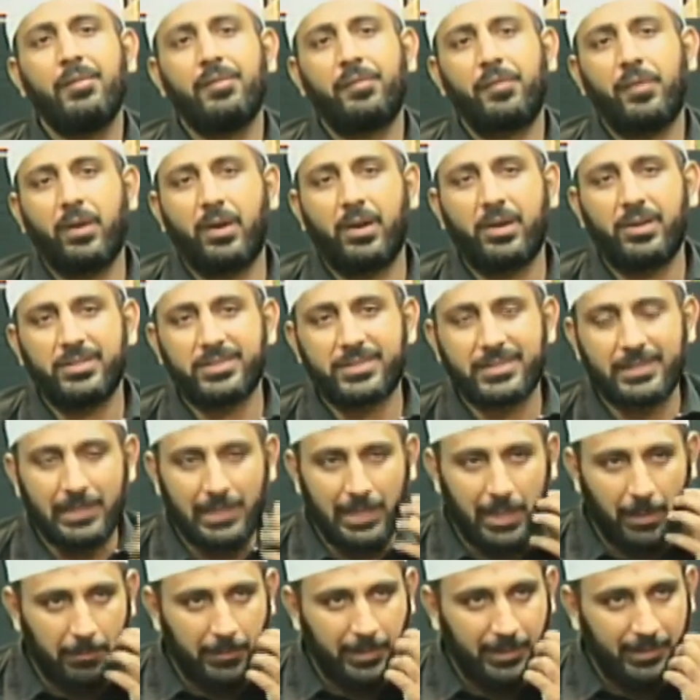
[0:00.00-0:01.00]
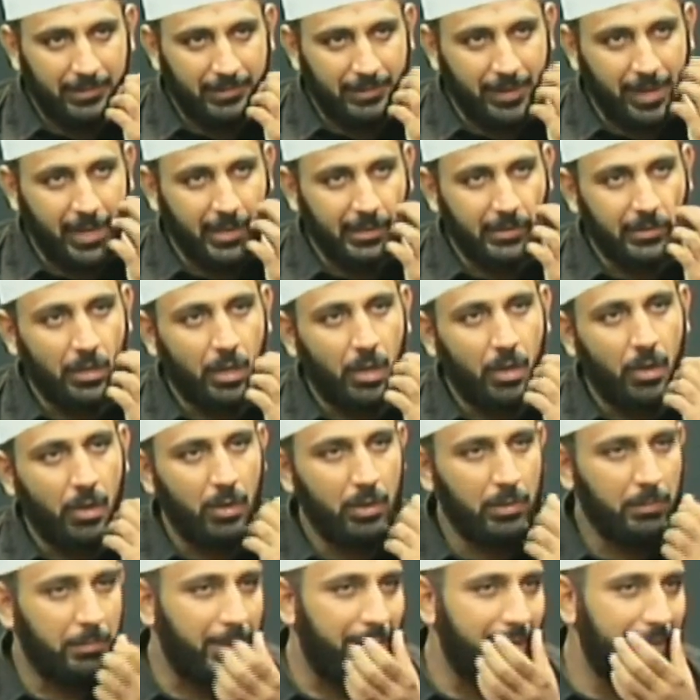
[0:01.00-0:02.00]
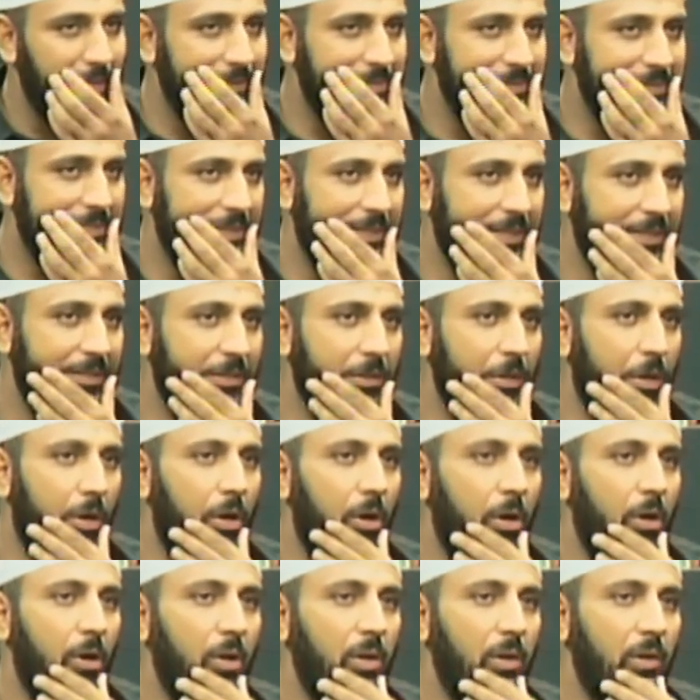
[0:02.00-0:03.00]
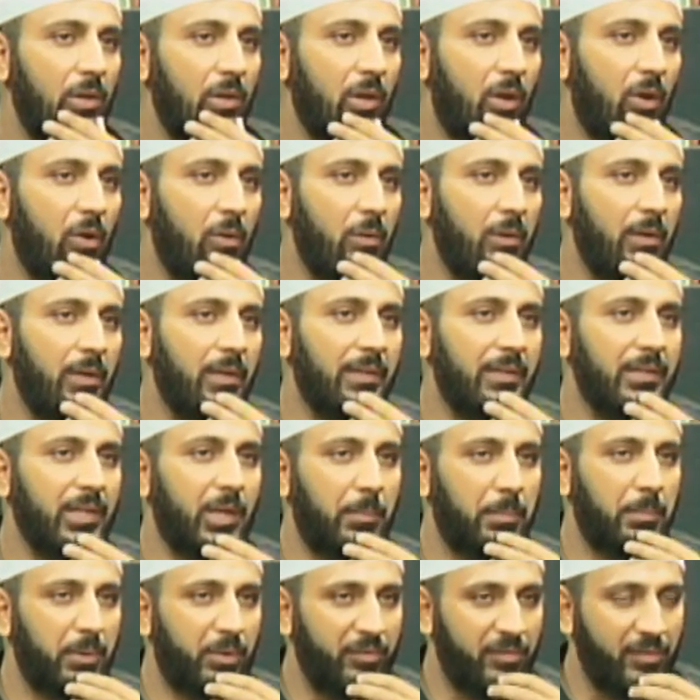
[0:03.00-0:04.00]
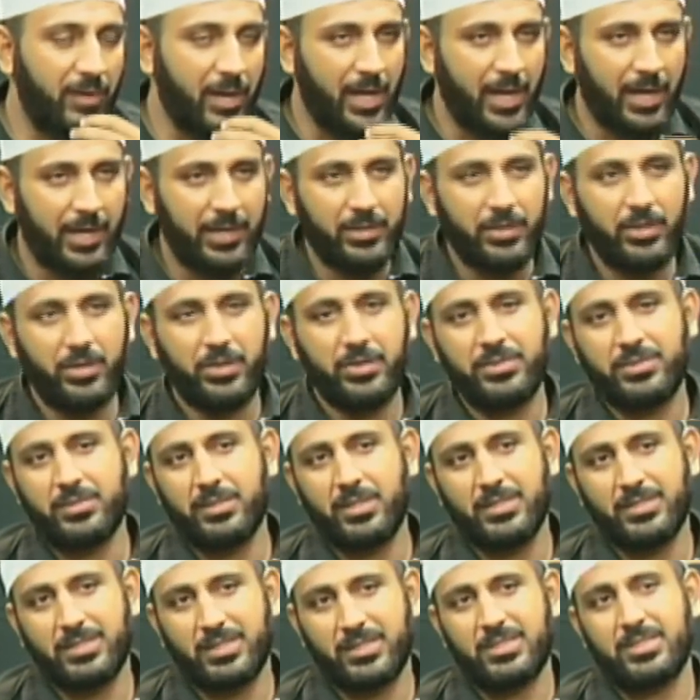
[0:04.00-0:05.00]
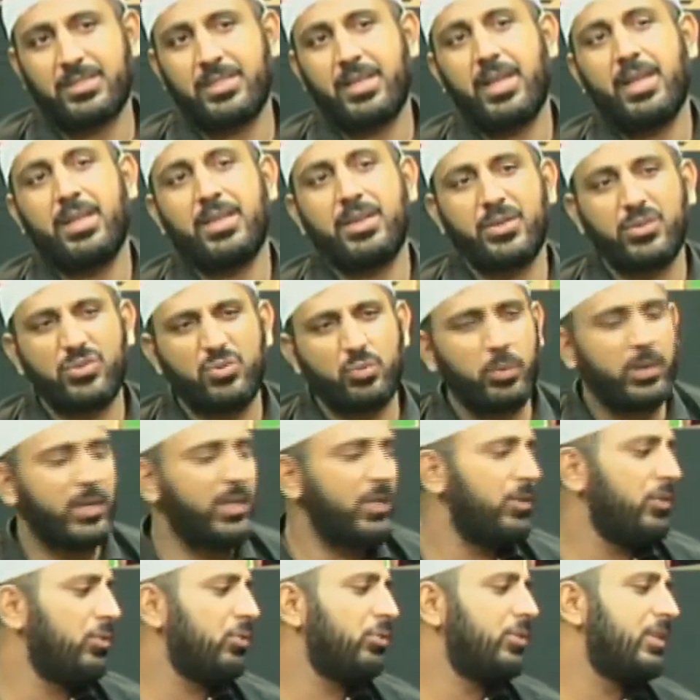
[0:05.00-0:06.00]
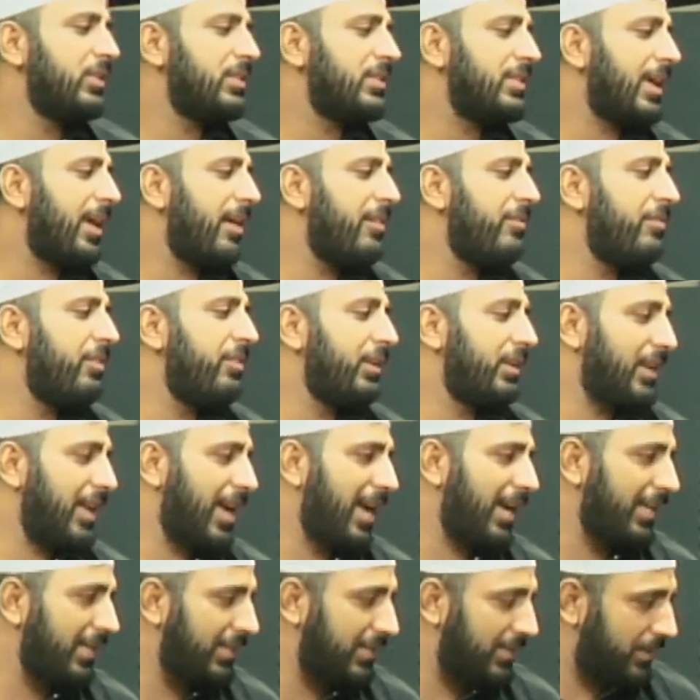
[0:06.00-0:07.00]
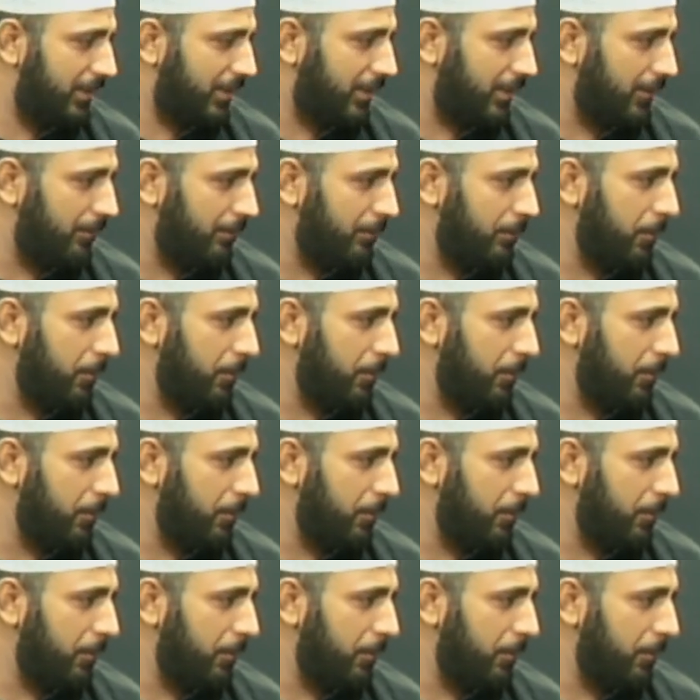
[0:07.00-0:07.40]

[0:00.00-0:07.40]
First, let me thank the Almighty, the All-Knowing, the Providers, the Sustainers. We do this every night.